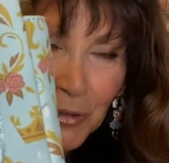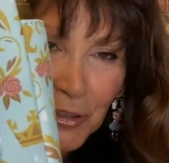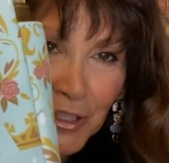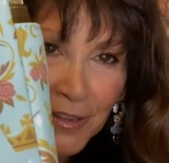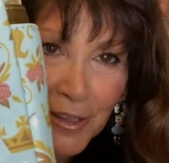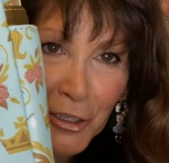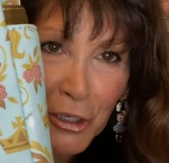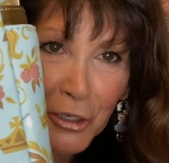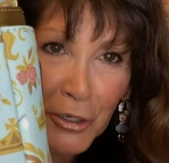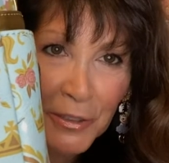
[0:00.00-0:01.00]
Look at the
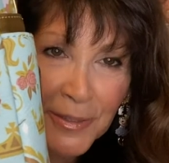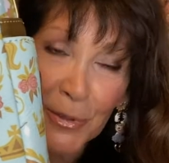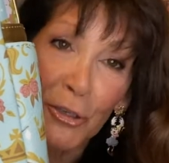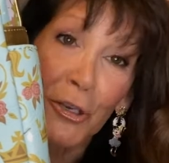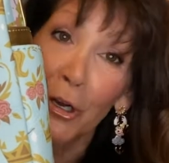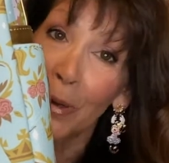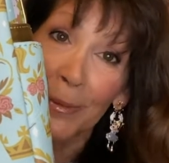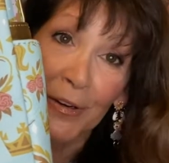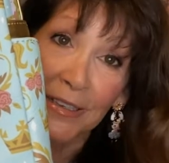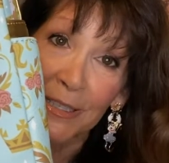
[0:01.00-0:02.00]
gold zipper. You know I'm
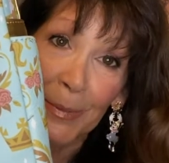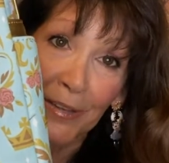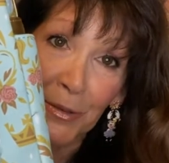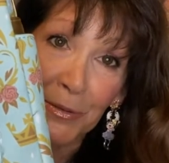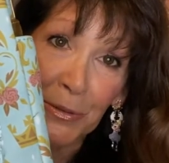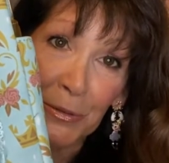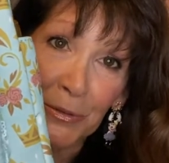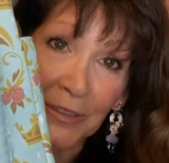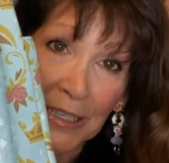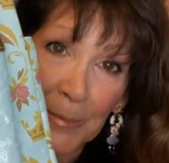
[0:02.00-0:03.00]
crazy about those gold
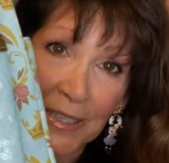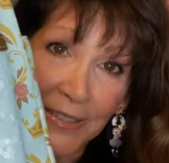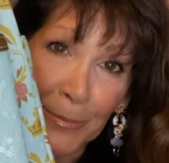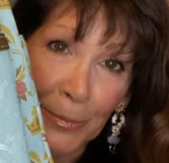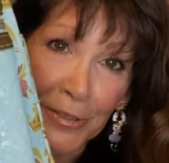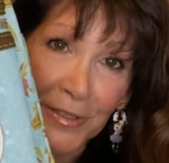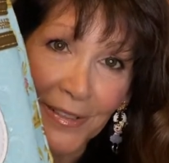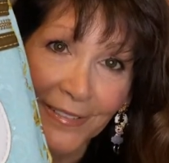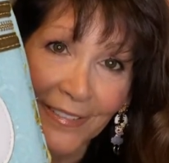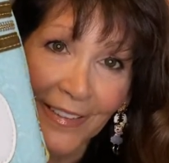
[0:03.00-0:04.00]
gleaming zippers.
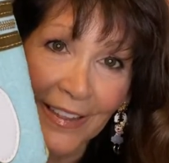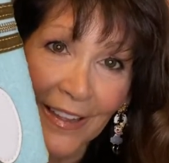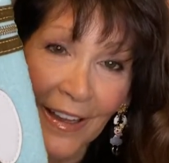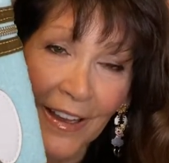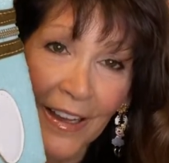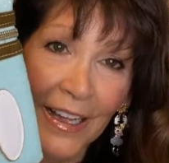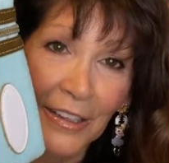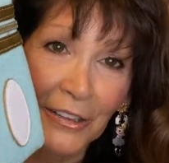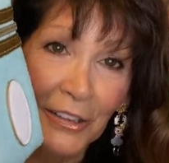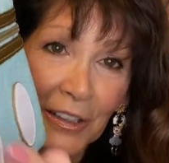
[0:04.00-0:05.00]

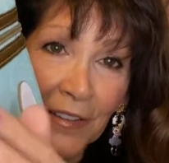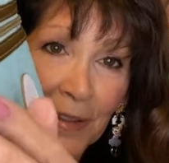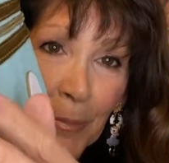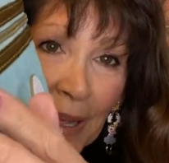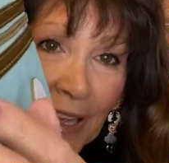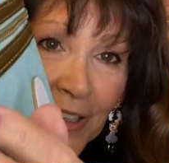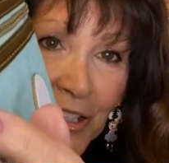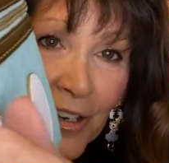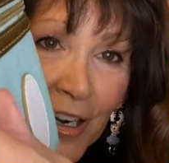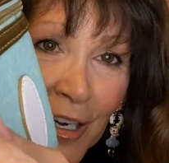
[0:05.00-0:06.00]
Look at the bag
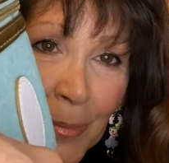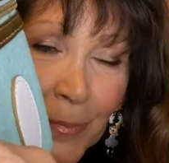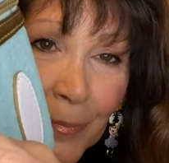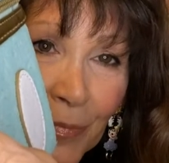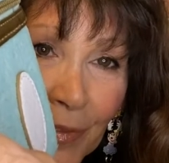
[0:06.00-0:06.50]
charm.